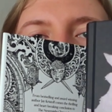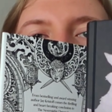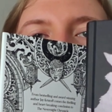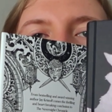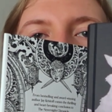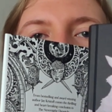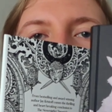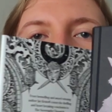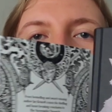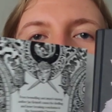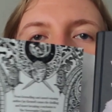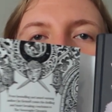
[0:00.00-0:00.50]

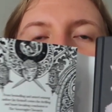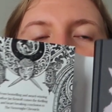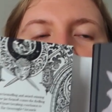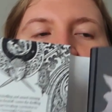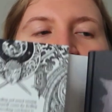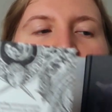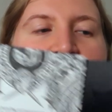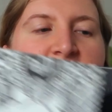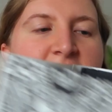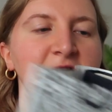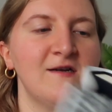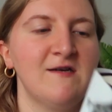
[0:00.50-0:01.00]

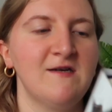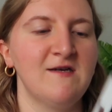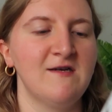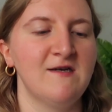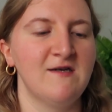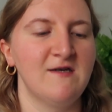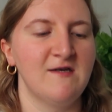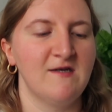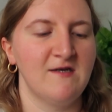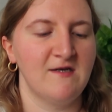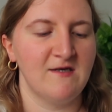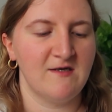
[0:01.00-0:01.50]
hardcover.
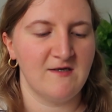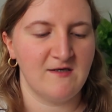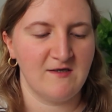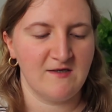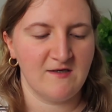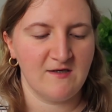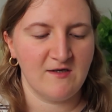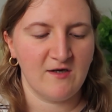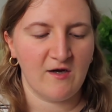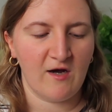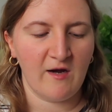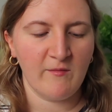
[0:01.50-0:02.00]

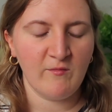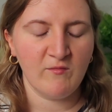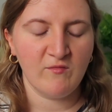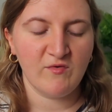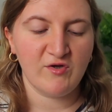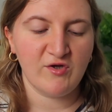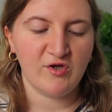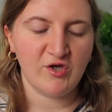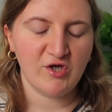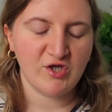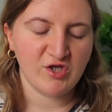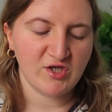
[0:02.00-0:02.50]
I'm
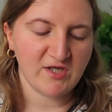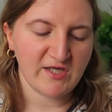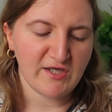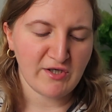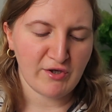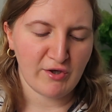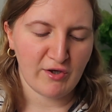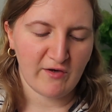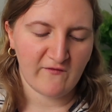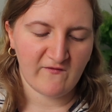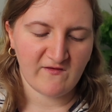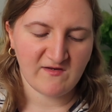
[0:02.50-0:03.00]
usually
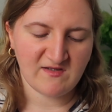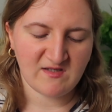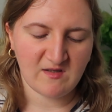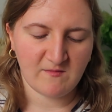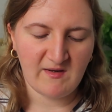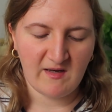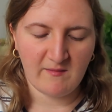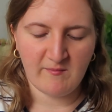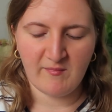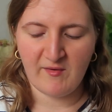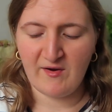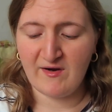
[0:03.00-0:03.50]
nervous
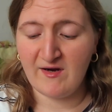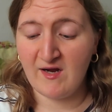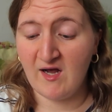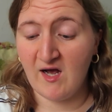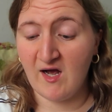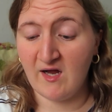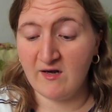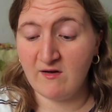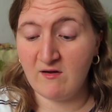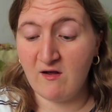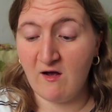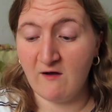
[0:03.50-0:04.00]
about buying
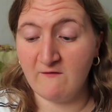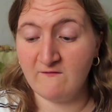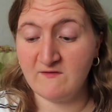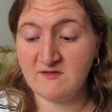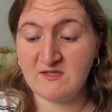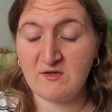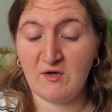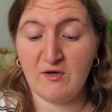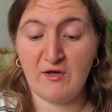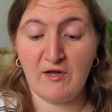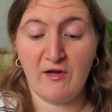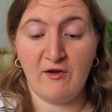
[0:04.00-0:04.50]
hardcovers
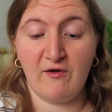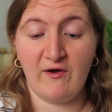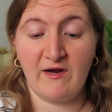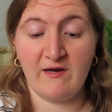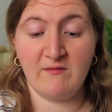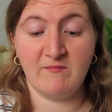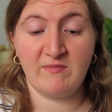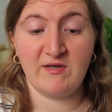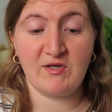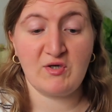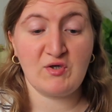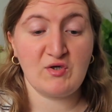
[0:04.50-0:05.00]
online
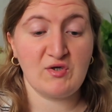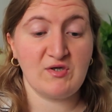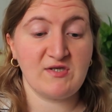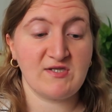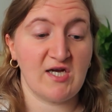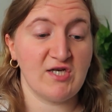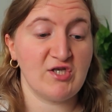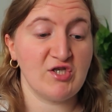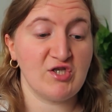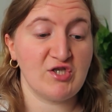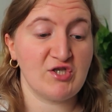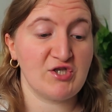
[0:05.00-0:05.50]
because
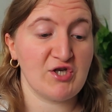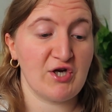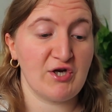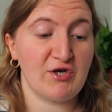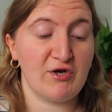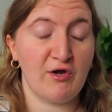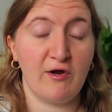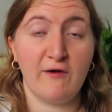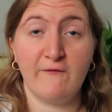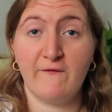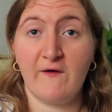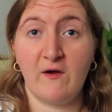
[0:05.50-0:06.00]
I just don't
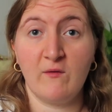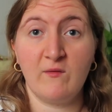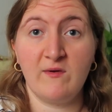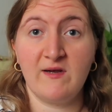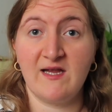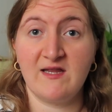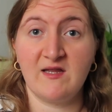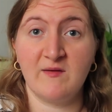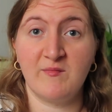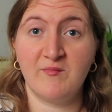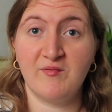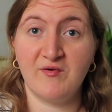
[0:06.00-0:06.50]
know if I will
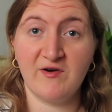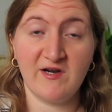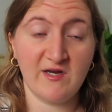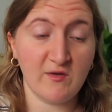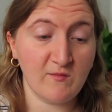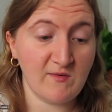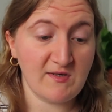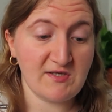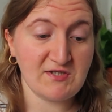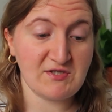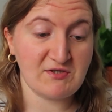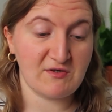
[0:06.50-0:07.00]
get the pretty
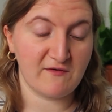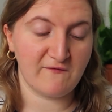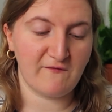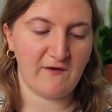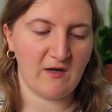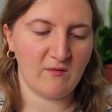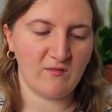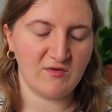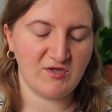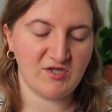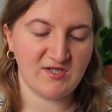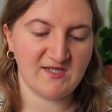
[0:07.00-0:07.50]
ones or if I
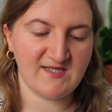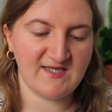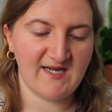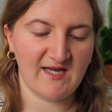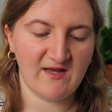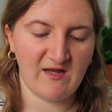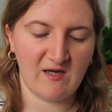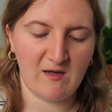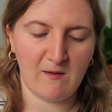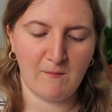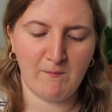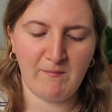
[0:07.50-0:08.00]
will just get
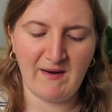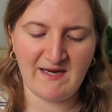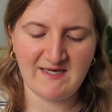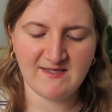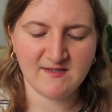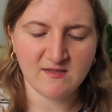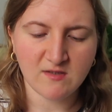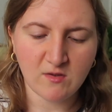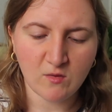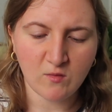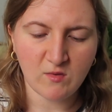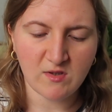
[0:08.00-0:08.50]
like a
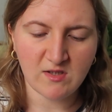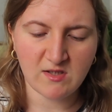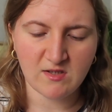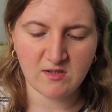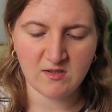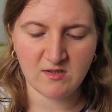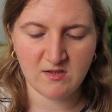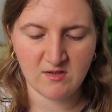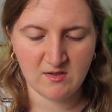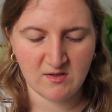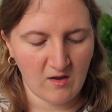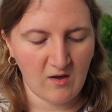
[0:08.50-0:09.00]
basic
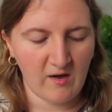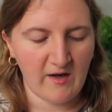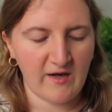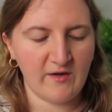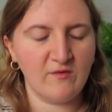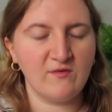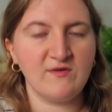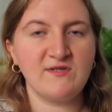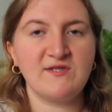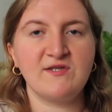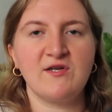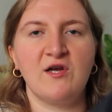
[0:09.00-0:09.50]
one. And
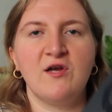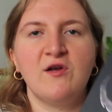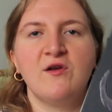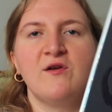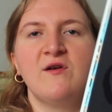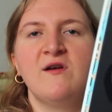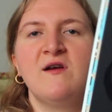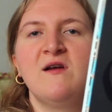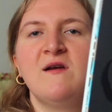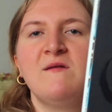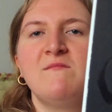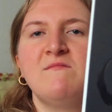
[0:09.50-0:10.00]
also
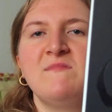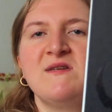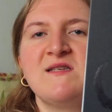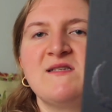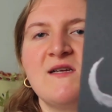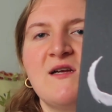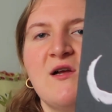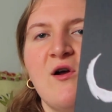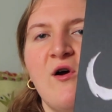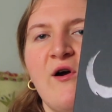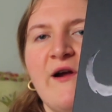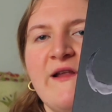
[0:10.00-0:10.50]

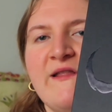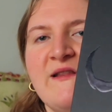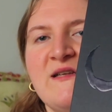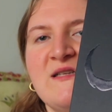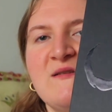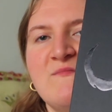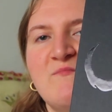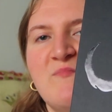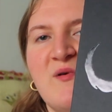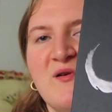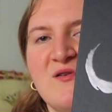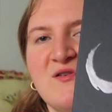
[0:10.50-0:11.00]
Mr. Kindly's
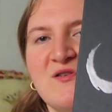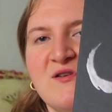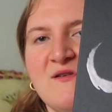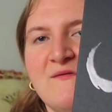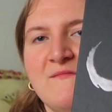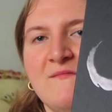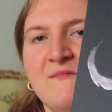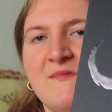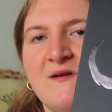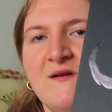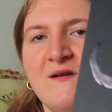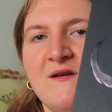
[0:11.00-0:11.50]

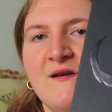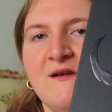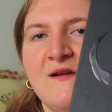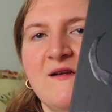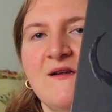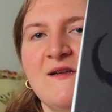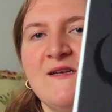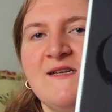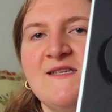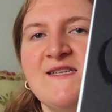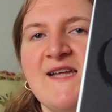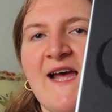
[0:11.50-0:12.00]
bottom,
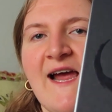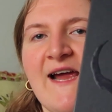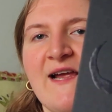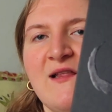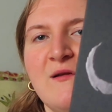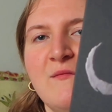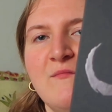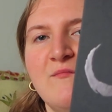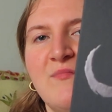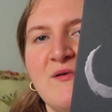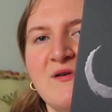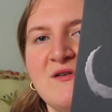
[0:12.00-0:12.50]
tail
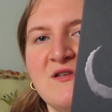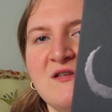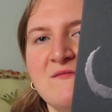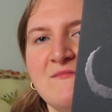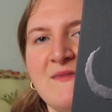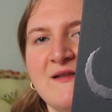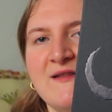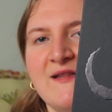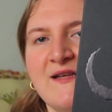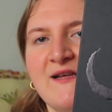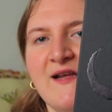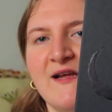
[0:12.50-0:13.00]
and bottom
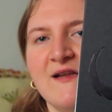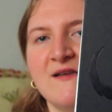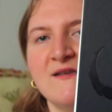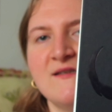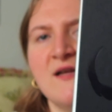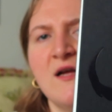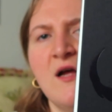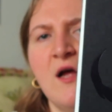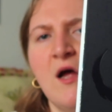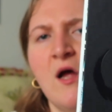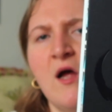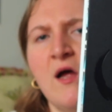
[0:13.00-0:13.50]
at the end,
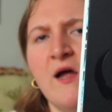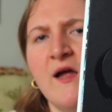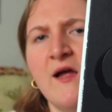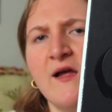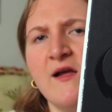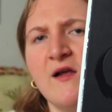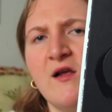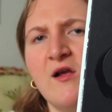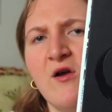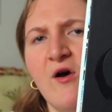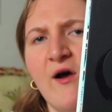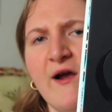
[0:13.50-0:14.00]

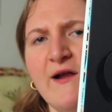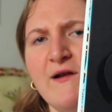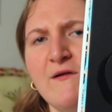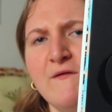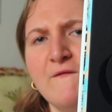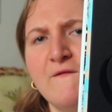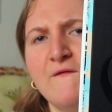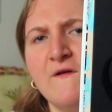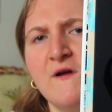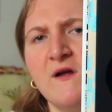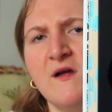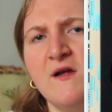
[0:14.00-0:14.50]
kind
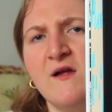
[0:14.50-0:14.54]
of,